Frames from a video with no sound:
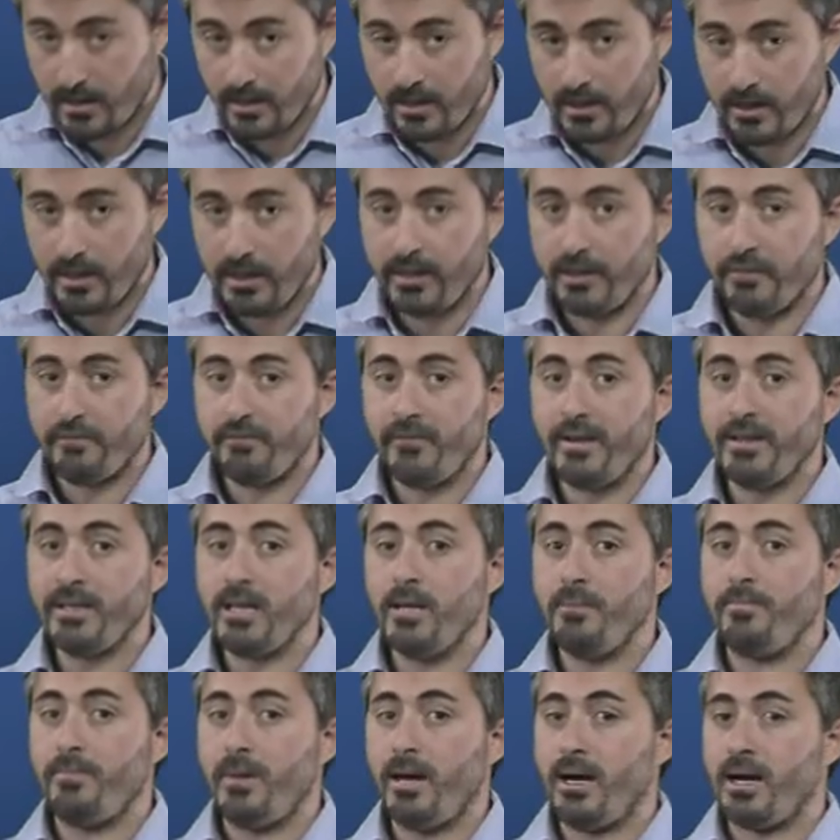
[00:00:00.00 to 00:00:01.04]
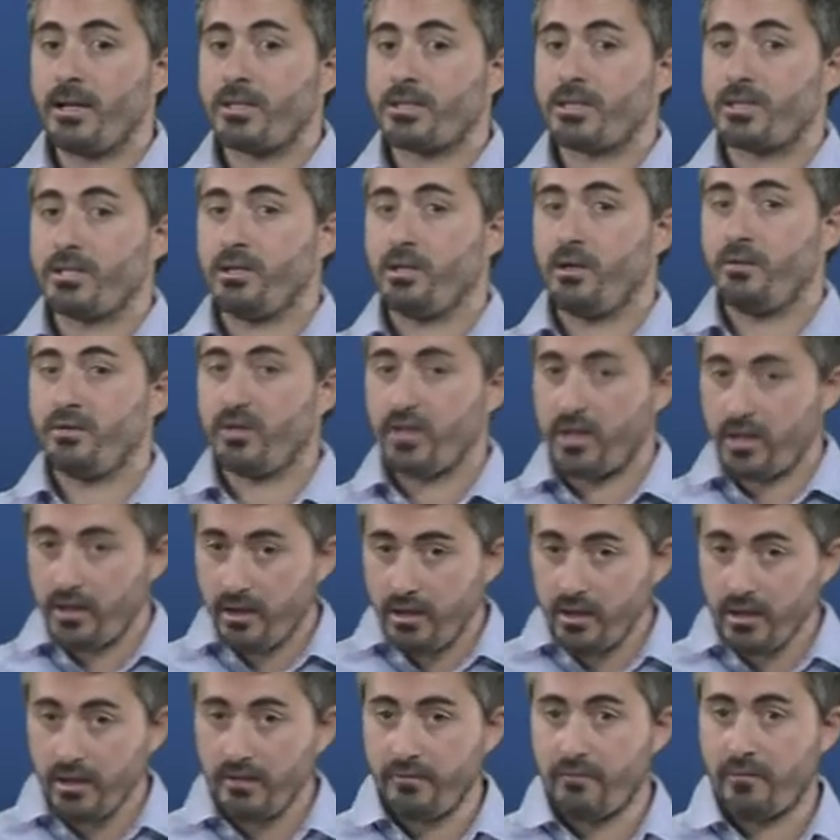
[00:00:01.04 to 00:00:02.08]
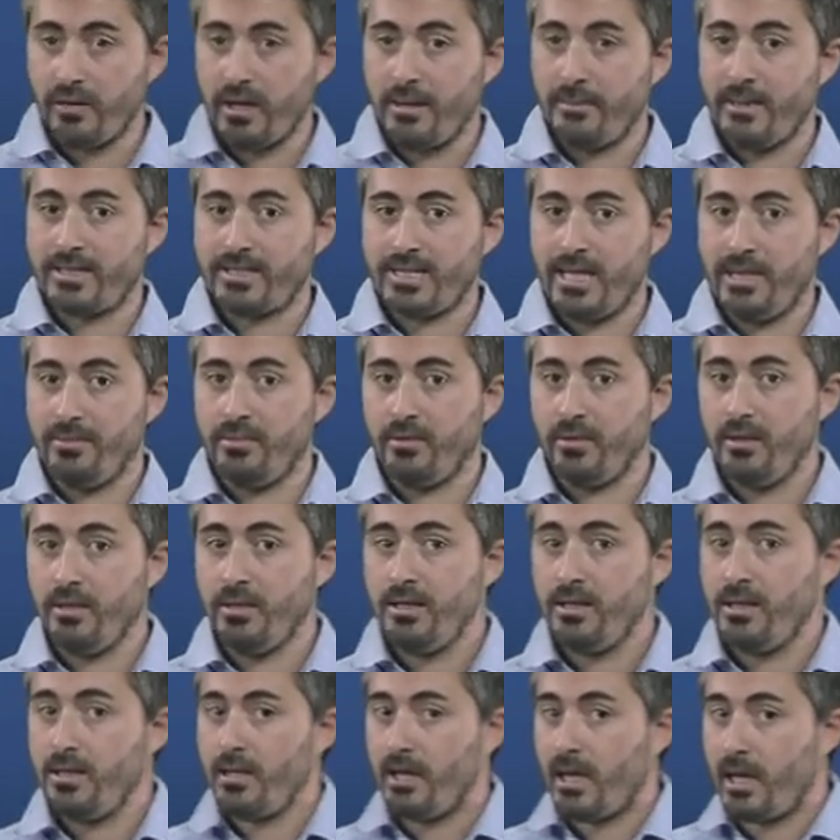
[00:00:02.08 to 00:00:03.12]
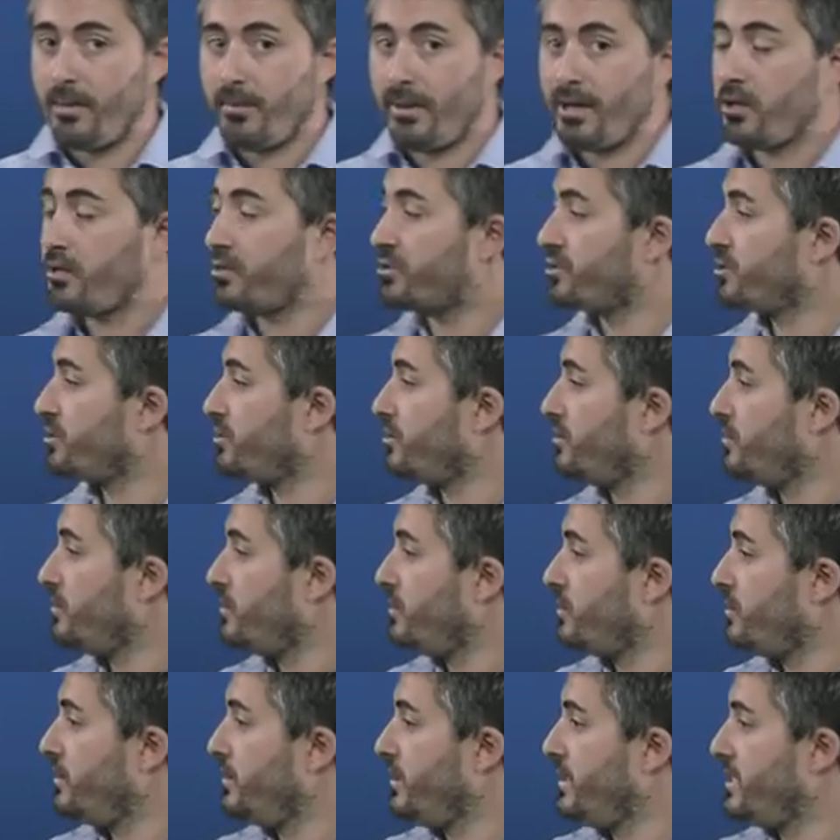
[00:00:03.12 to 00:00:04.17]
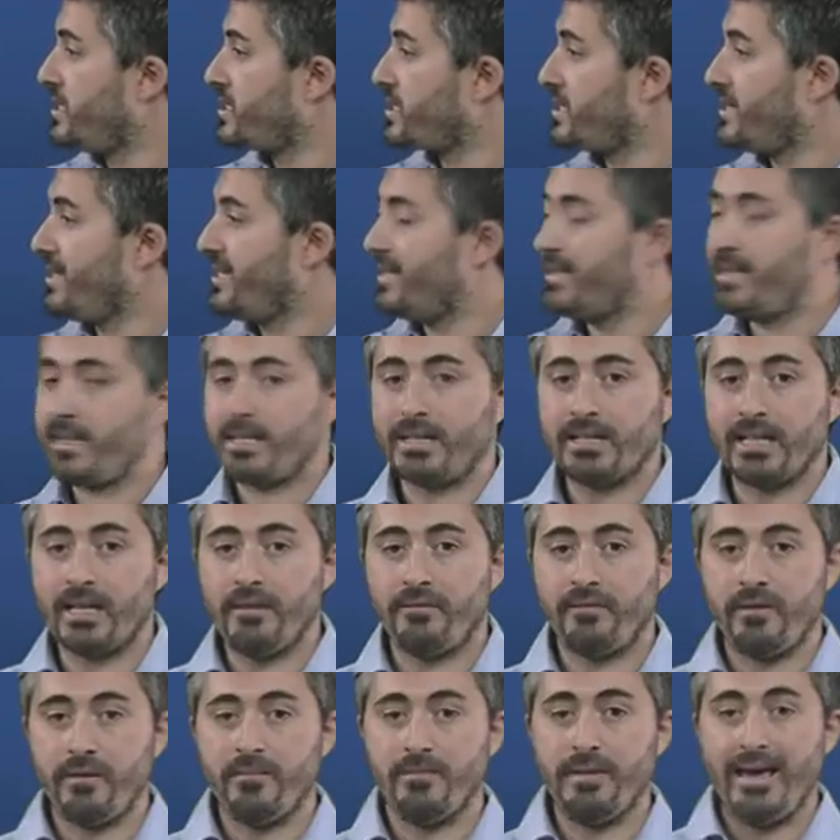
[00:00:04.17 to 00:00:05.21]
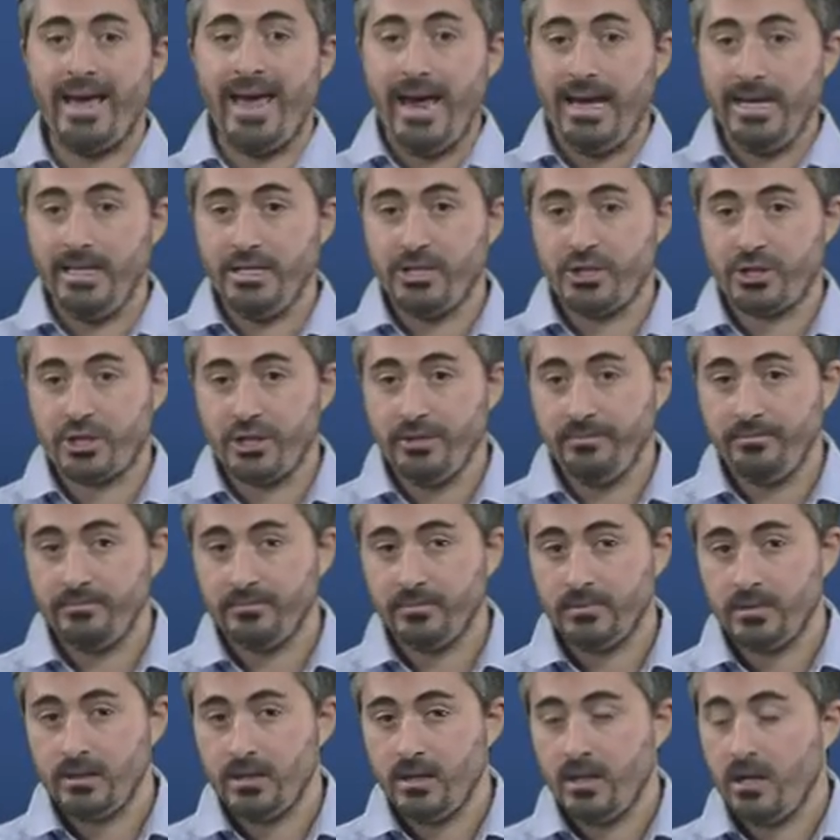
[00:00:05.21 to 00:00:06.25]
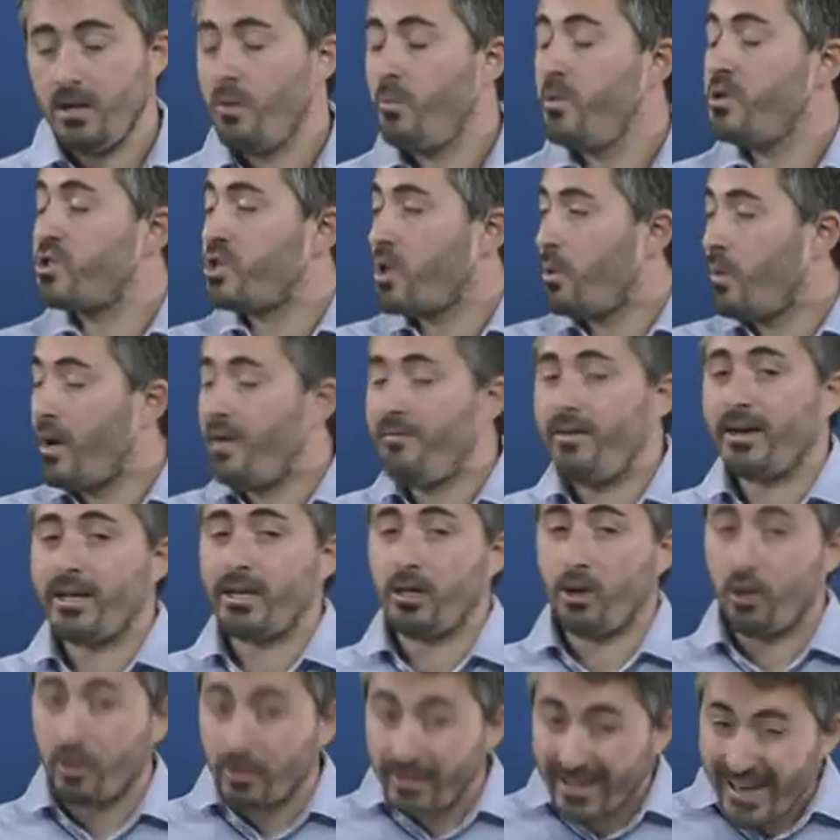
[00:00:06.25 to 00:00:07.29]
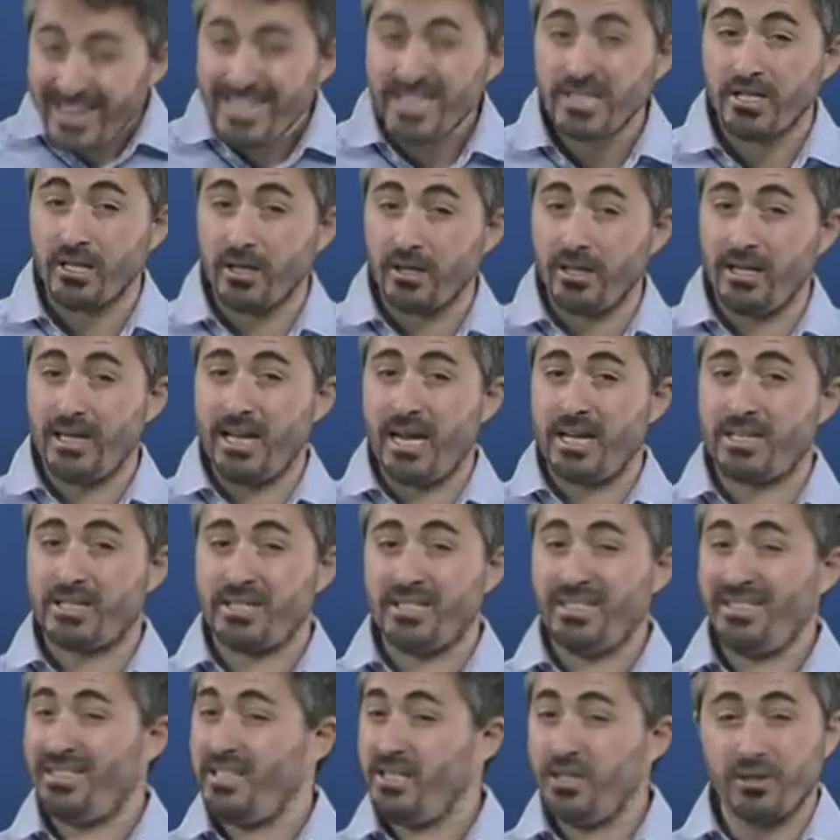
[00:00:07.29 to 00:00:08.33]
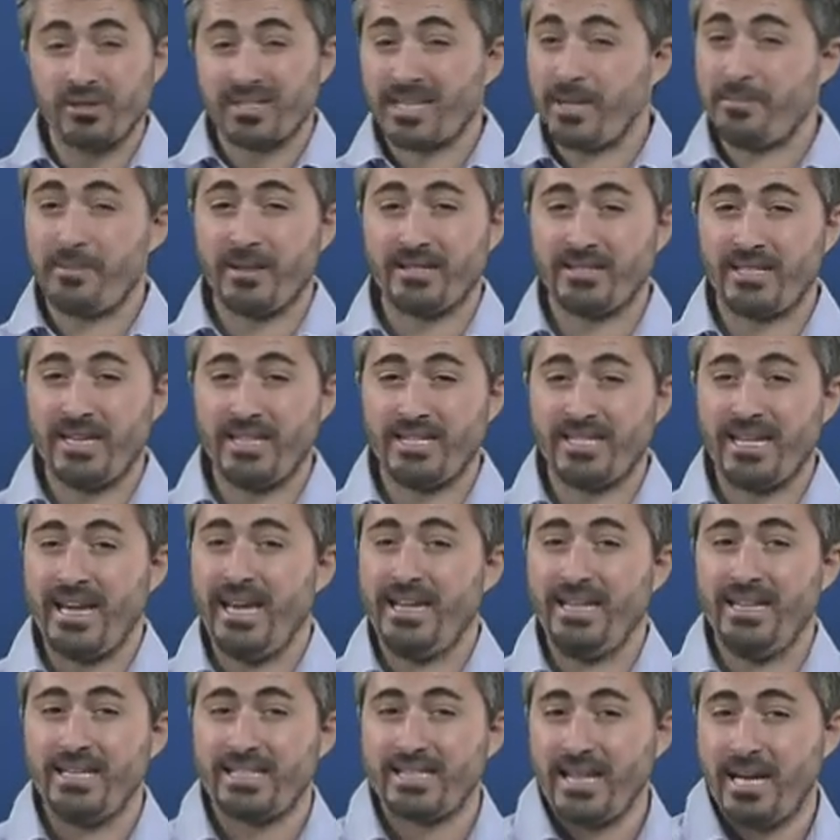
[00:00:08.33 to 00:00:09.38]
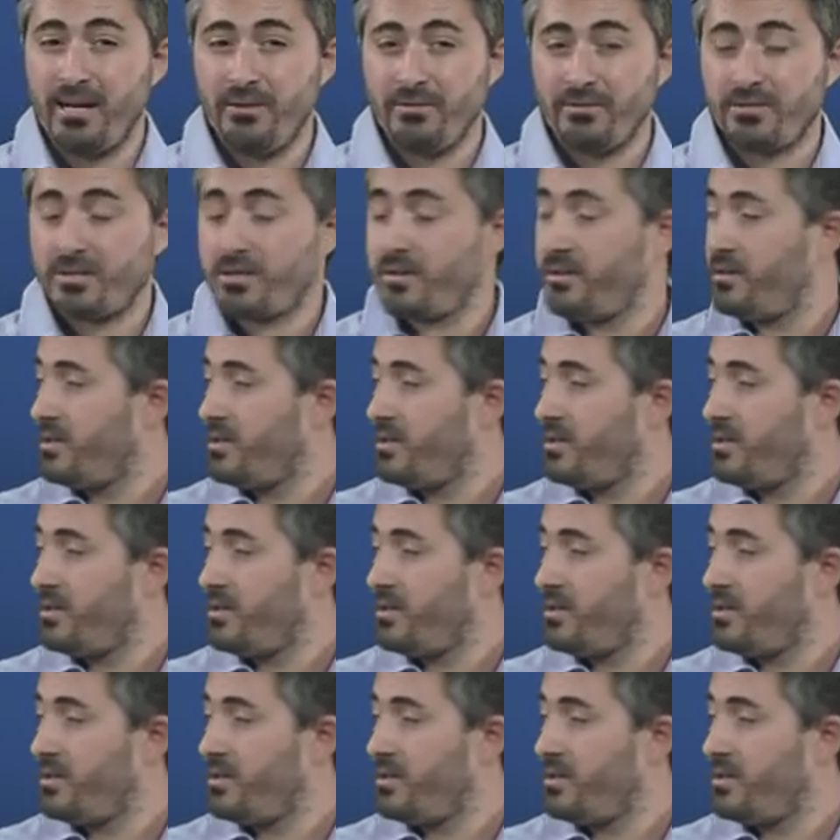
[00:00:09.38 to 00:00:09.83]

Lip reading: In the final part of the early phonemic table, I may also list the grapheme H, which however already in early Latin did not represent any sound.